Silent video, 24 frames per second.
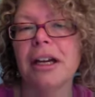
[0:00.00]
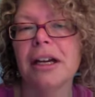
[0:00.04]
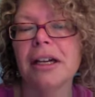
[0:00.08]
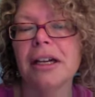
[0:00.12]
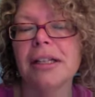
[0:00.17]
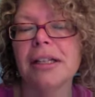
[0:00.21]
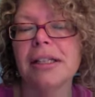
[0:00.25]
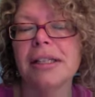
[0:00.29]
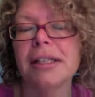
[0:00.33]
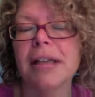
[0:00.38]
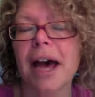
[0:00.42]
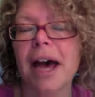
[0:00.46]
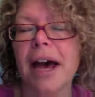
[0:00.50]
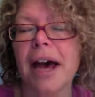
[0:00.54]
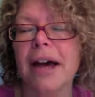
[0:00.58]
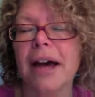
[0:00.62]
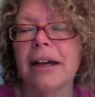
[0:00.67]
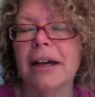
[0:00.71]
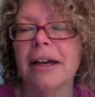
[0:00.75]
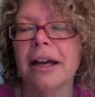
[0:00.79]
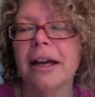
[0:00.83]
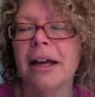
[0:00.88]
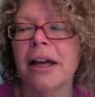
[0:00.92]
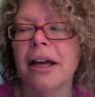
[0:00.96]

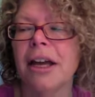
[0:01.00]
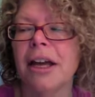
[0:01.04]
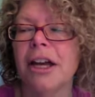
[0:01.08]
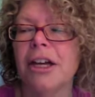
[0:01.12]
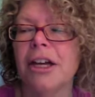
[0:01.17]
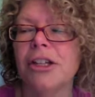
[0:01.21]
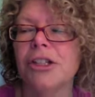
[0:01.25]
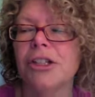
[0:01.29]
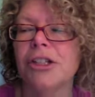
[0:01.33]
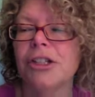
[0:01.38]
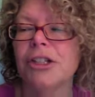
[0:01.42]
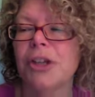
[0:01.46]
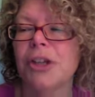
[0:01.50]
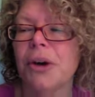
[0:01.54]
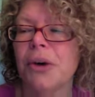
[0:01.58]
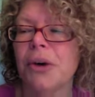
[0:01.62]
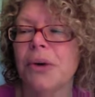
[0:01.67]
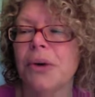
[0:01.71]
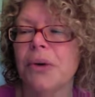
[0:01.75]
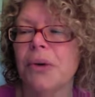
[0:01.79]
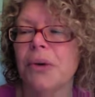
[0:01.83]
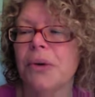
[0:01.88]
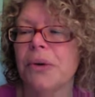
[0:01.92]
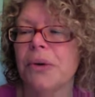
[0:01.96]
So this
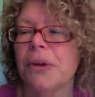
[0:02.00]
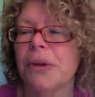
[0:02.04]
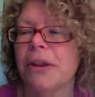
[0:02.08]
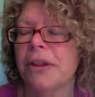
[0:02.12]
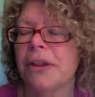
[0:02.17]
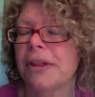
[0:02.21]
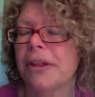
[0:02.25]
one